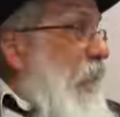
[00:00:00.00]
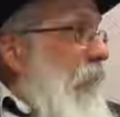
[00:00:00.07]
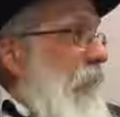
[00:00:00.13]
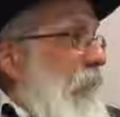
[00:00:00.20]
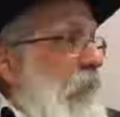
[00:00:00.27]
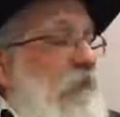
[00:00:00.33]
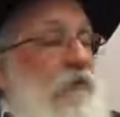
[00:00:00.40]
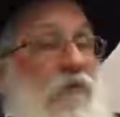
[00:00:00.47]
were
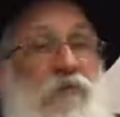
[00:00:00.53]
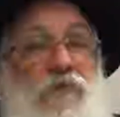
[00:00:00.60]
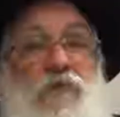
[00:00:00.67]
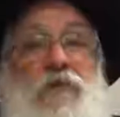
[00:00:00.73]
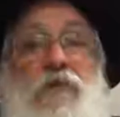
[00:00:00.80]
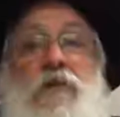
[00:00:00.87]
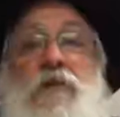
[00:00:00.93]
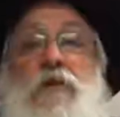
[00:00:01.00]

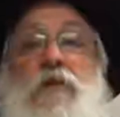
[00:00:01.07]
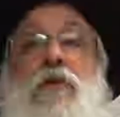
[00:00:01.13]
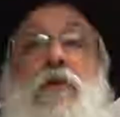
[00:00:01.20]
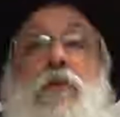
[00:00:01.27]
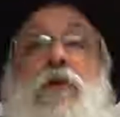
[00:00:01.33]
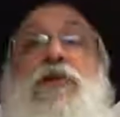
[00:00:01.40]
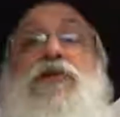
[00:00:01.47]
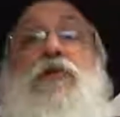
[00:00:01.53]
millions.
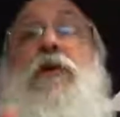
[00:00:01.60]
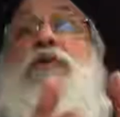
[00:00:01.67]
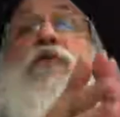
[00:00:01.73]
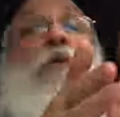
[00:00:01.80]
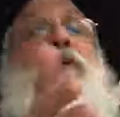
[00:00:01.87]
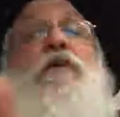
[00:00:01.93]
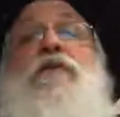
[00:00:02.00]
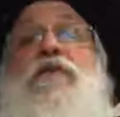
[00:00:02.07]
Which ones
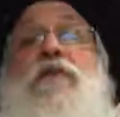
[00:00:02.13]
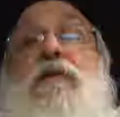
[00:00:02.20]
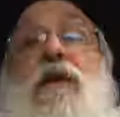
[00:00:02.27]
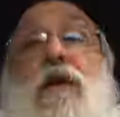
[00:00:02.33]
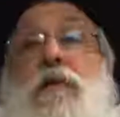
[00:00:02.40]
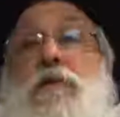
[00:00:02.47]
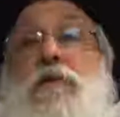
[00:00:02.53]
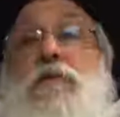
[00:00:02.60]
went into the
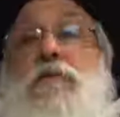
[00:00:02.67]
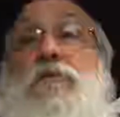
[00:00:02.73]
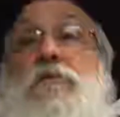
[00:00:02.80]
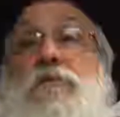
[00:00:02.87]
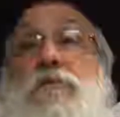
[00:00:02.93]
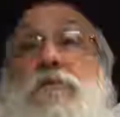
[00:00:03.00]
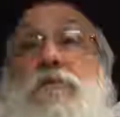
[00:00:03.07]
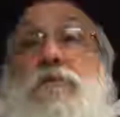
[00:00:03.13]
ark?
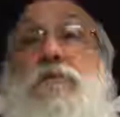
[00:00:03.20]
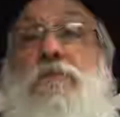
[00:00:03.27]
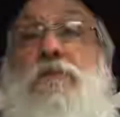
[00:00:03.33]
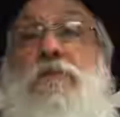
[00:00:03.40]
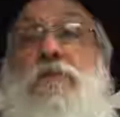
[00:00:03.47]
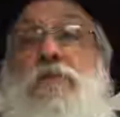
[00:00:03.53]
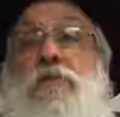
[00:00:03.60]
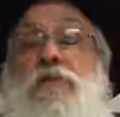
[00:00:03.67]

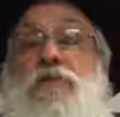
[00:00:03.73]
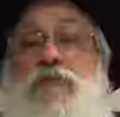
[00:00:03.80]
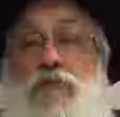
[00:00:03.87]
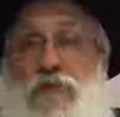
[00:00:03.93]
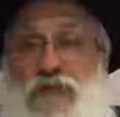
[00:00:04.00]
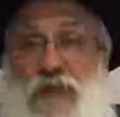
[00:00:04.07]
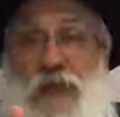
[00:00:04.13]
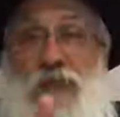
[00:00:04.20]
So
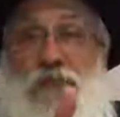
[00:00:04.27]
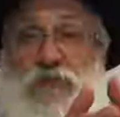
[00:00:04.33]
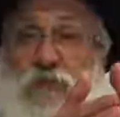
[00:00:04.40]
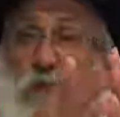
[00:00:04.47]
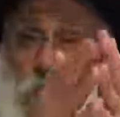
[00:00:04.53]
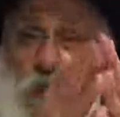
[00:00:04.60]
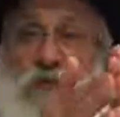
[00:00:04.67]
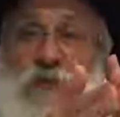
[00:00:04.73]
it says
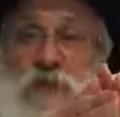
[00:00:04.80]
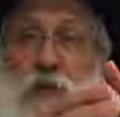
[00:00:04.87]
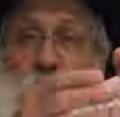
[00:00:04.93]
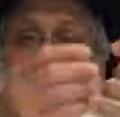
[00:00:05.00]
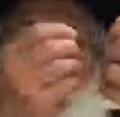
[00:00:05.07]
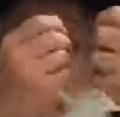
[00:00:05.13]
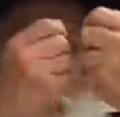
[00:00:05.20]
the ones that were